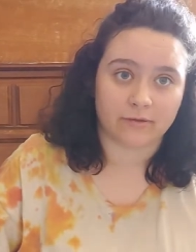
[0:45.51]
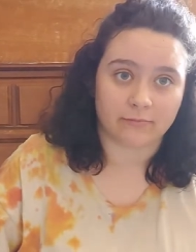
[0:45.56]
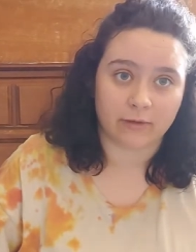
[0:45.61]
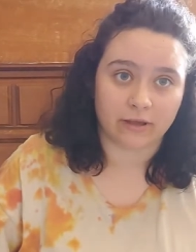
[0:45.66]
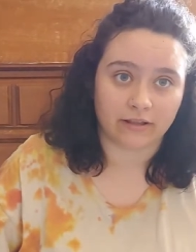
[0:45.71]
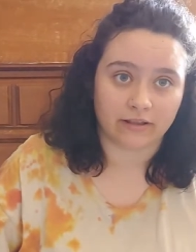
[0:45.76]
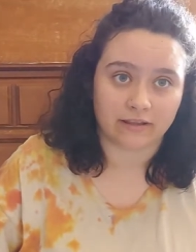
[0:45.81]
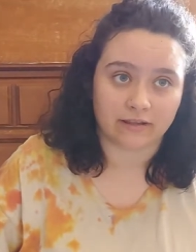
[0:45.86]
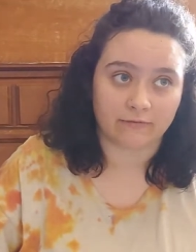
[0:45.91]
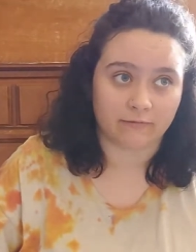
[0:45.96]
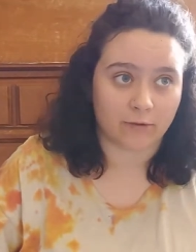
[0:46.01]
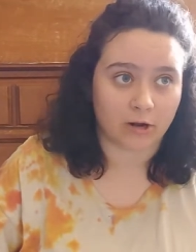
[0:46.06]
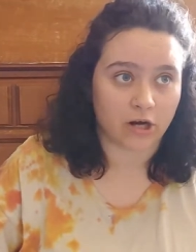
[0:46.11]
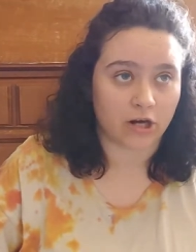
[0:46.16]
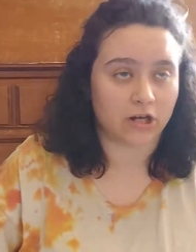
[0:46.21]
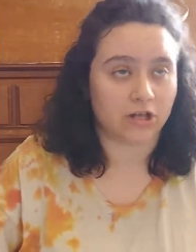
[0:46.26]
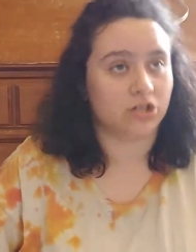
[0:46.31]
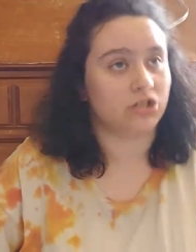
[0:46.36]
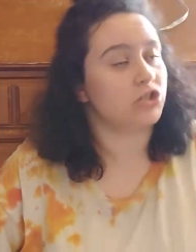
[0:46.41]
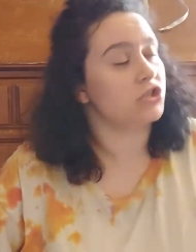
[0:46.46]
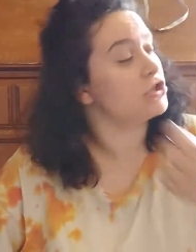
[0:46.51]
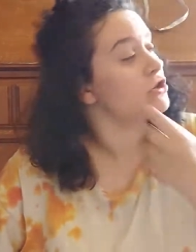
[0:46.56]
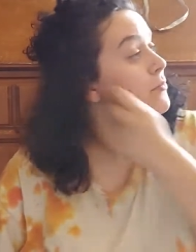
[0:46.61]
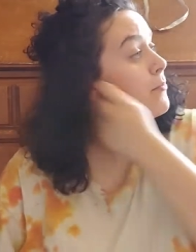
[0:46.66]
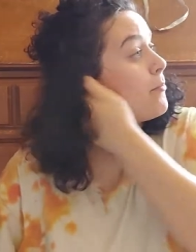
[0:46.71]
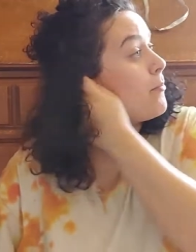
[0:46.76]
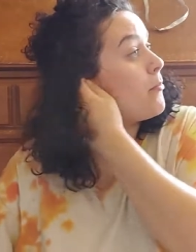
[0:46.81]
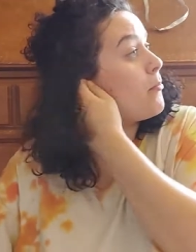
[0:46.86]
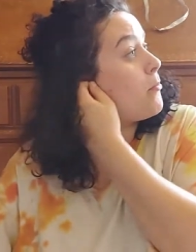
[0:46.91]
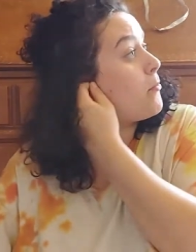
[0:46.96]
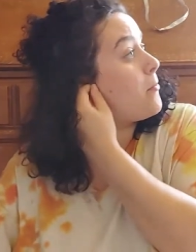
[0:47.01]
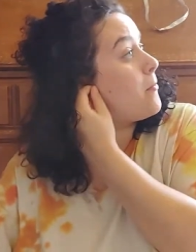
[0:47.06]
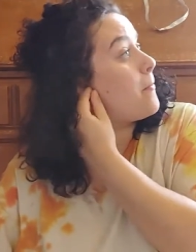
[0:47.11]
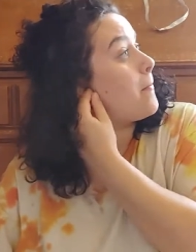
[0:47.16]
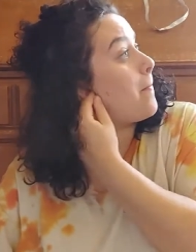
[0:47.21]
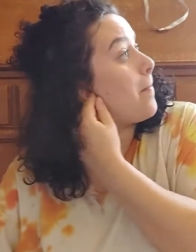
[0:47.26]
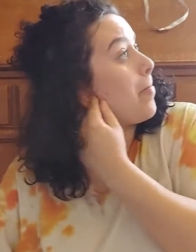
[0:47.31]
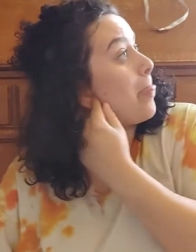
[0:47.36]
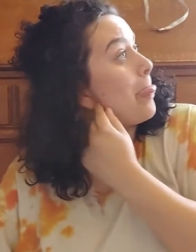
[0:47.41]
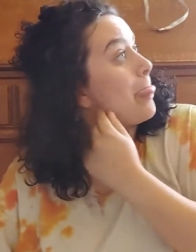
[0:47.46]
the month of March.
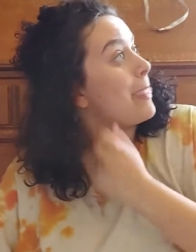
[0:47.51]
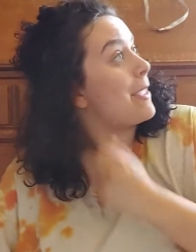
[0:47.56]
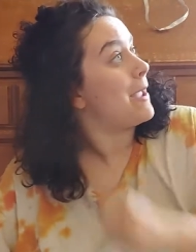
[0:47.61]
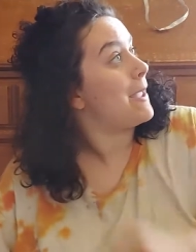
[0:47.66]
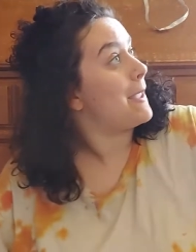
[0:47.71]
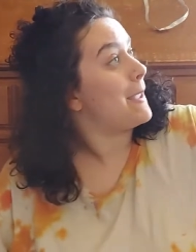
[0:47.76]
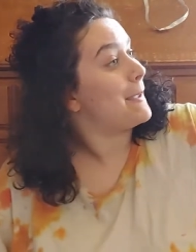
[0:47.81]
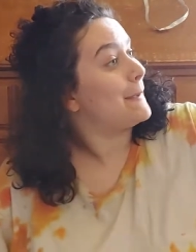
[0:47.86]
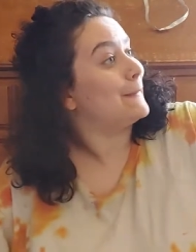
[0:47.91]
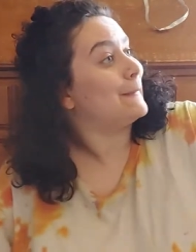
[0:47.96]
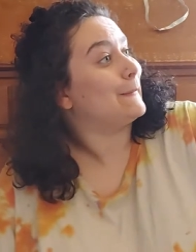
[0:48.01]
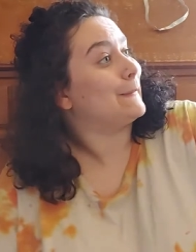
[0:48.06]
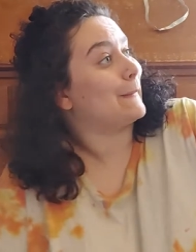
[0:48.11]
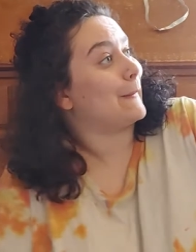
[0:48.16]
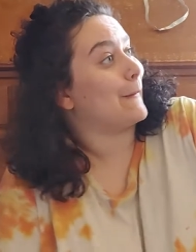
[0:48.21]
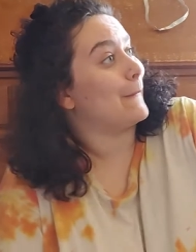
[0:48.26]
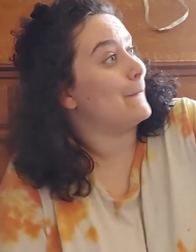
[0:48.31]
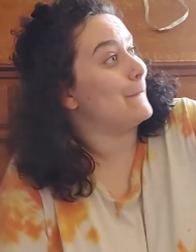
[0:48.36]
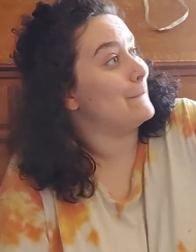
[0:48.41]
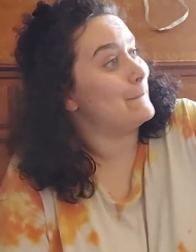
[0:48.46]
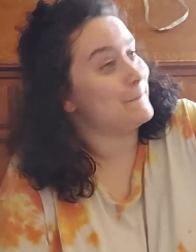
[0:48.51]
So